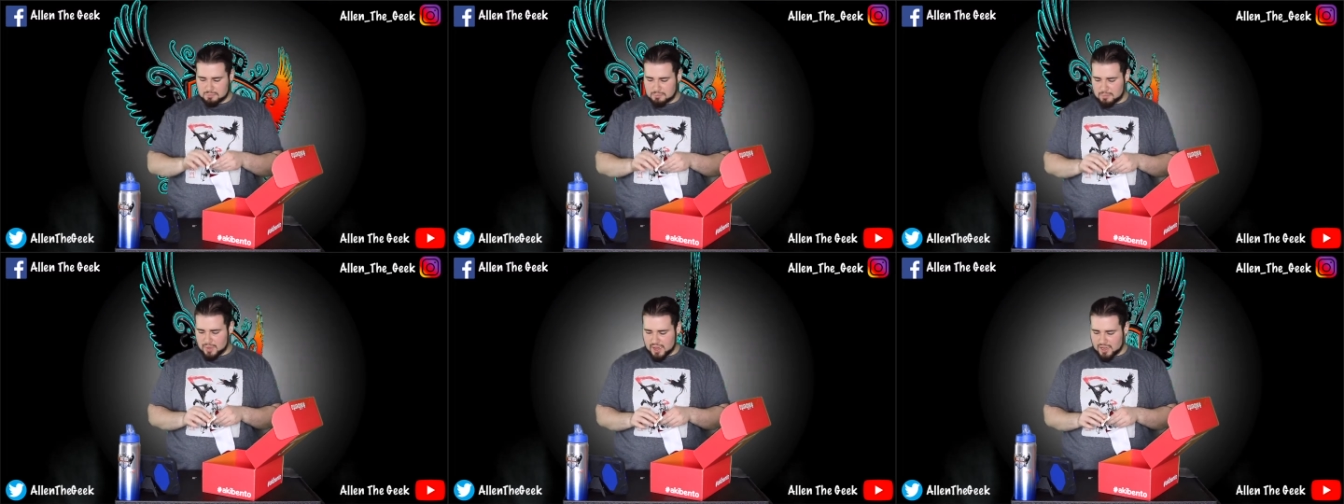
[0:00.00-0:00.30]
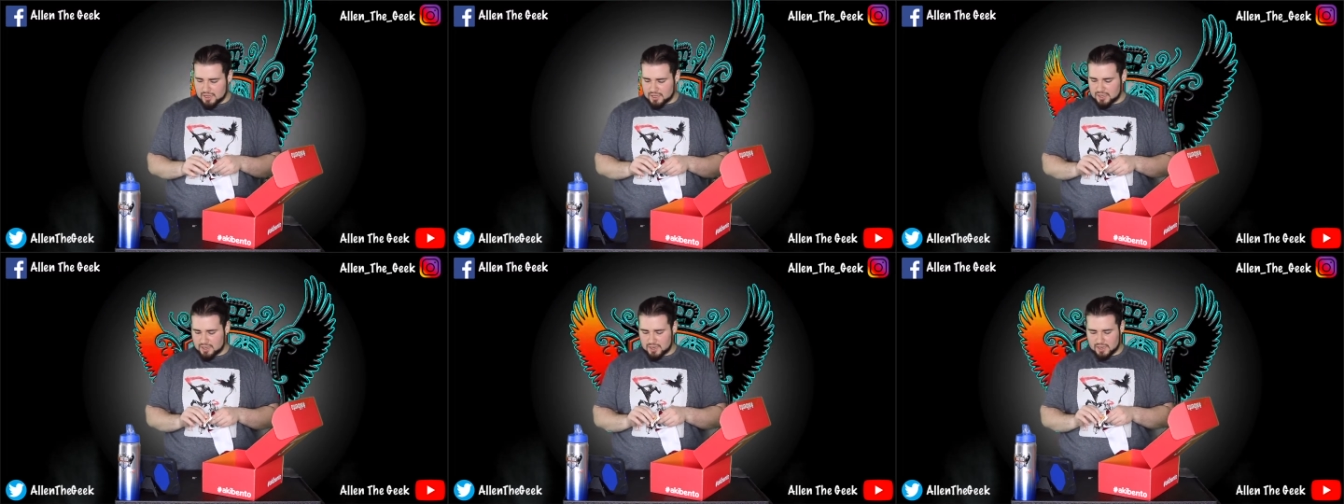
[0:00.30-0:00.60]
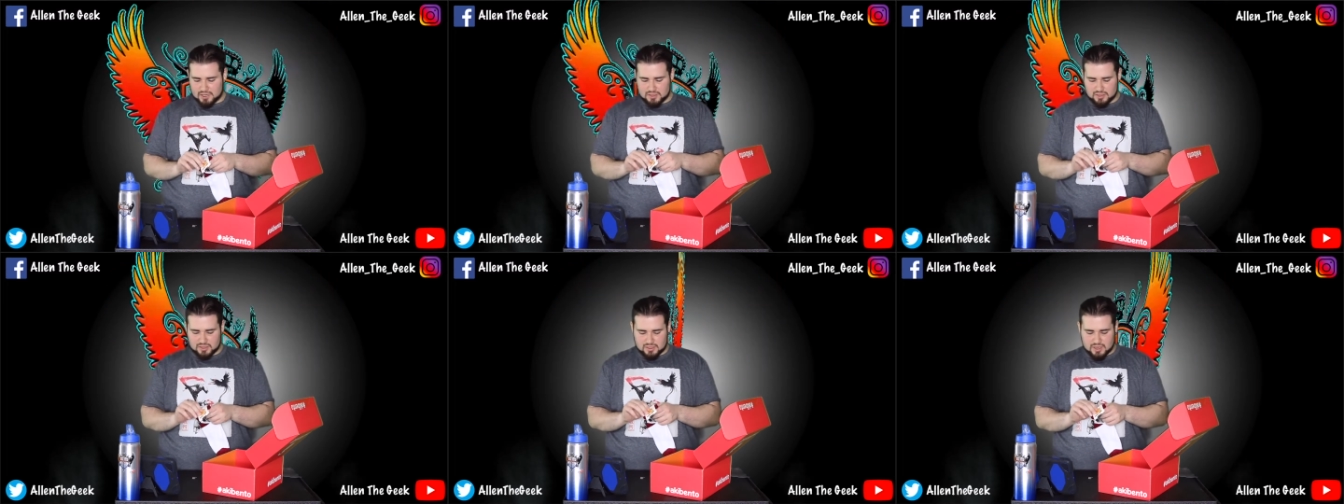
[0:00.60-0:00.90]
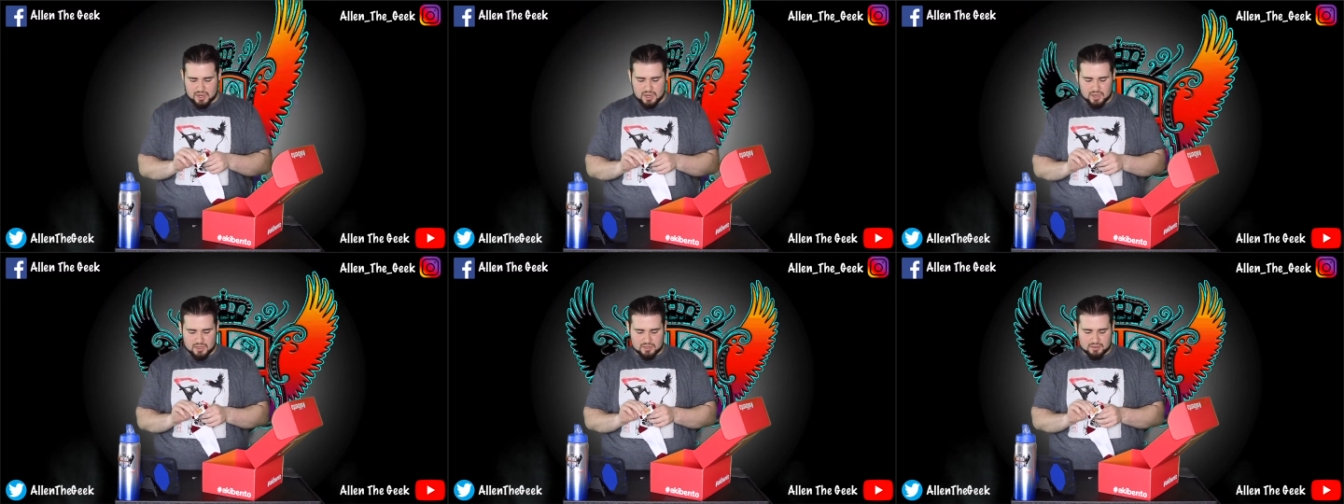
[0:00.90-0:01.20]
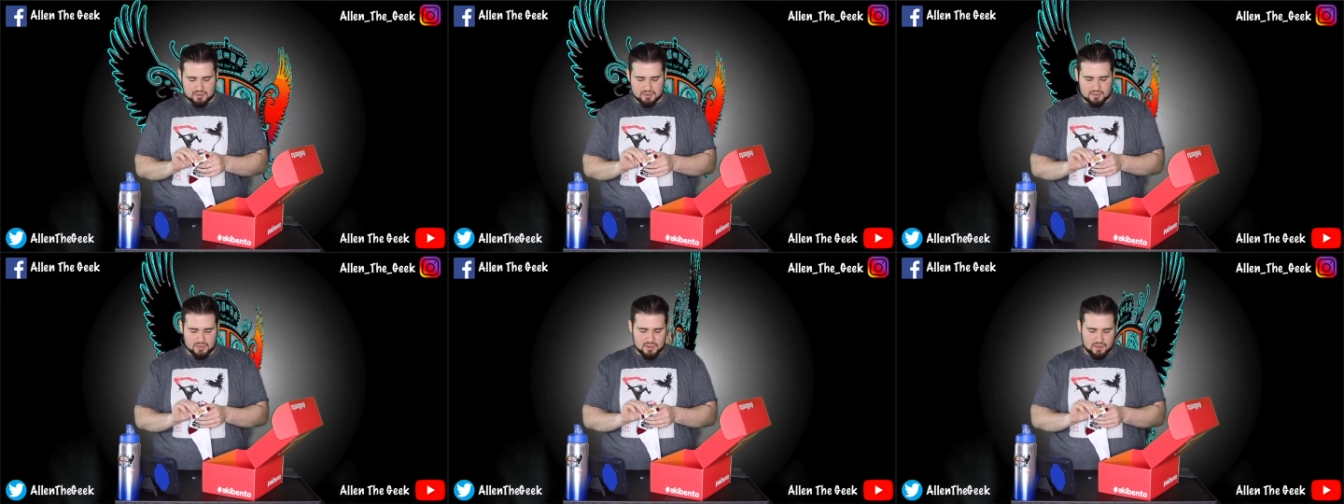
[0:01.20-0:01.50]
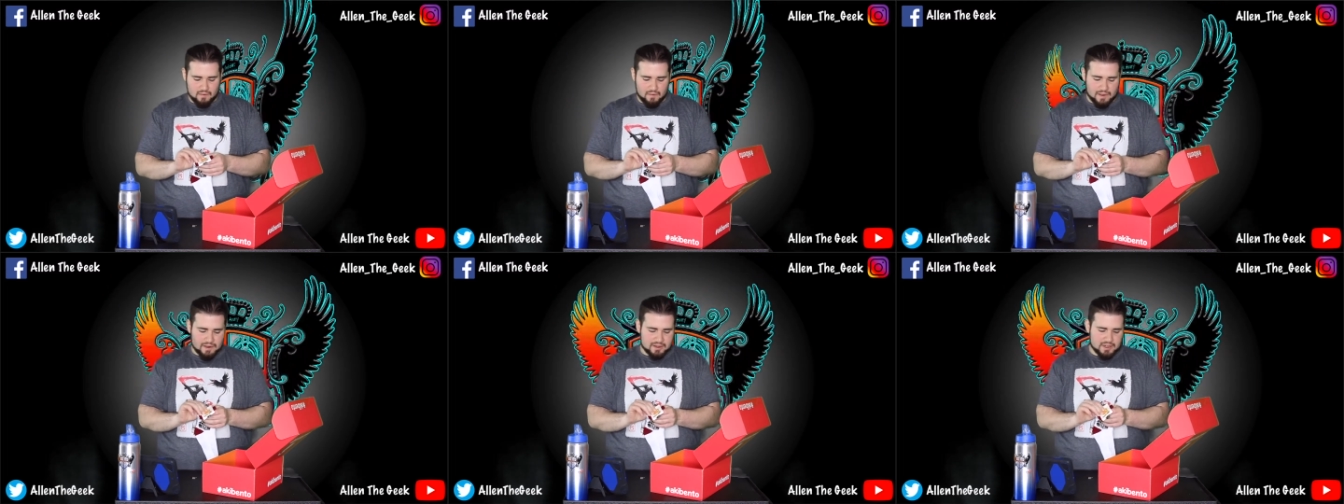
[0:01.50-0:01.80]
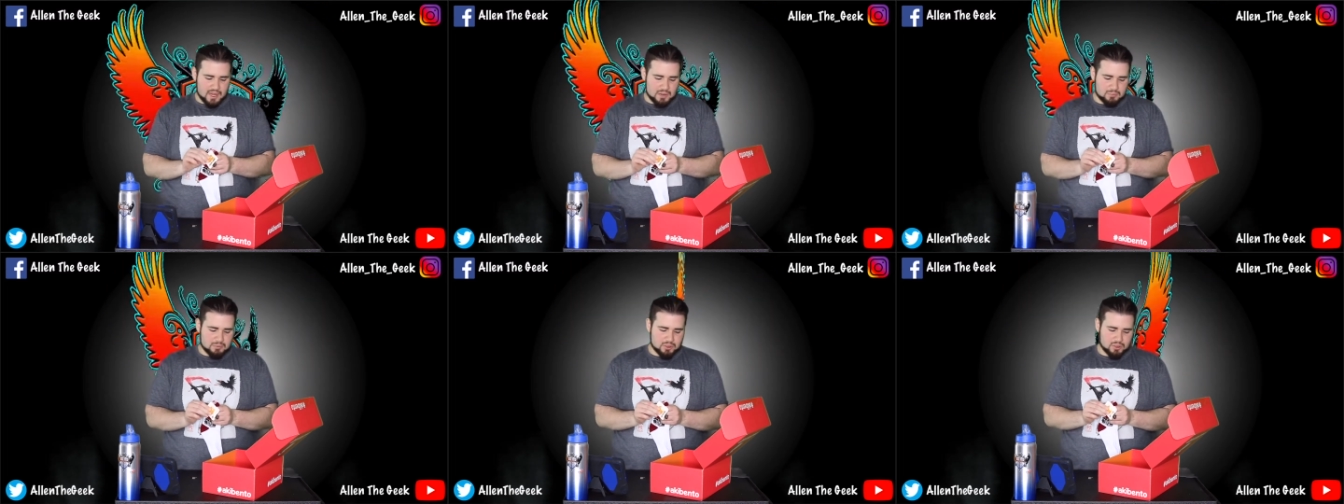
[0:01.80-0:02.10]
banging ass socks and
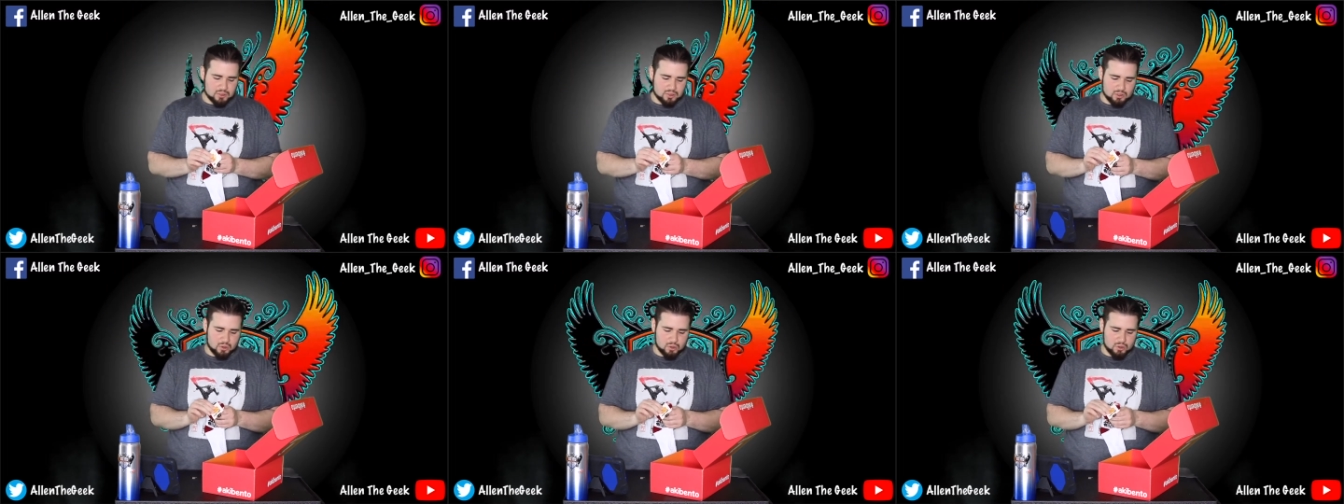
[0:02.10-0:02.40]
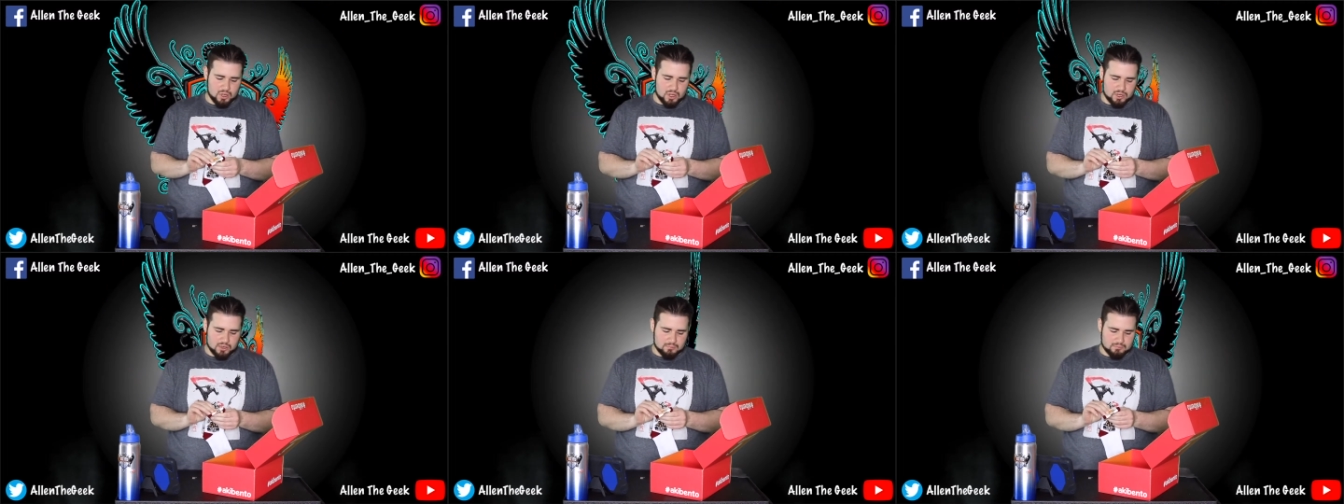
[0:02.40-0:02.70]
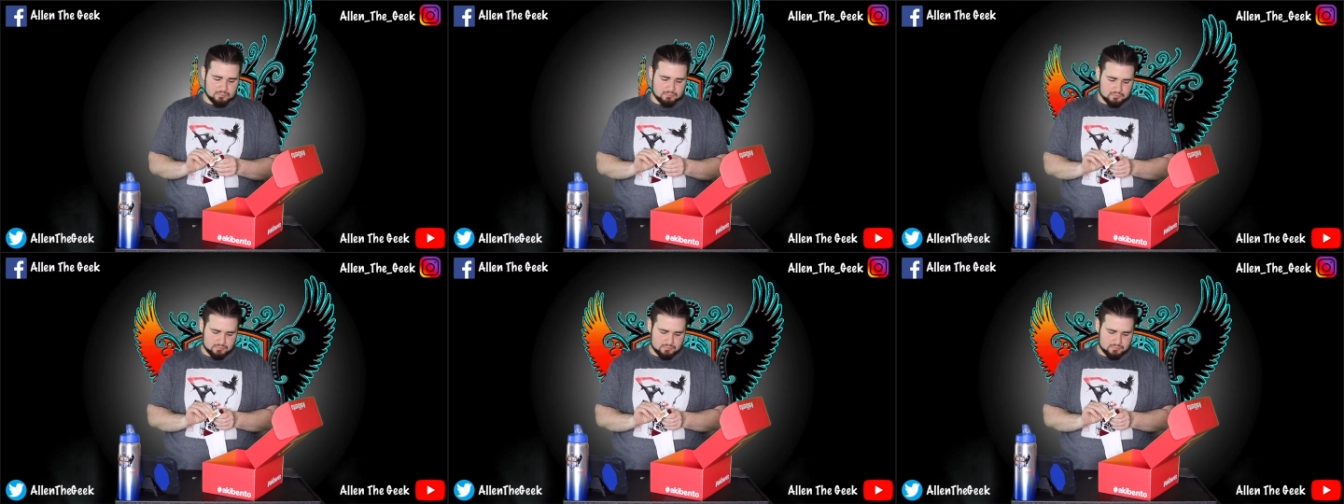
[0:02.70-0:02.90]
not put soul on them?